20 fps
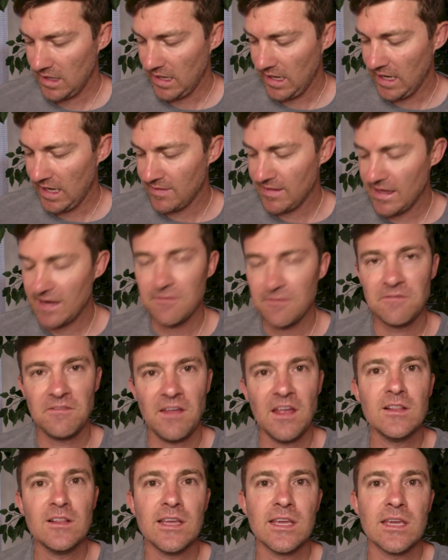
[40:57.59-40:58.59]
And that
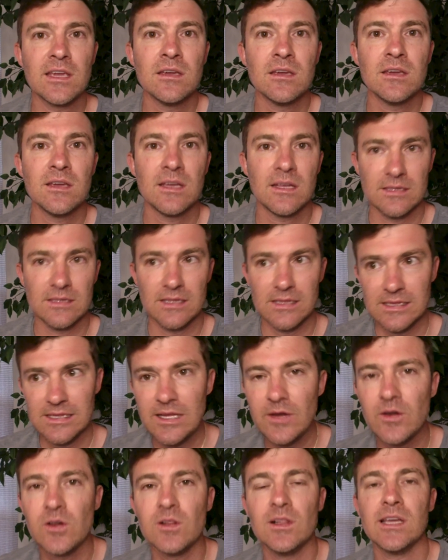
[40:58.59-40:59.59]
failing
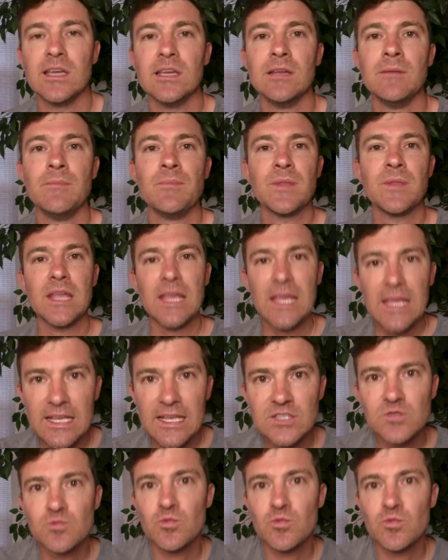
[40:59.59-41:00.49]
literally is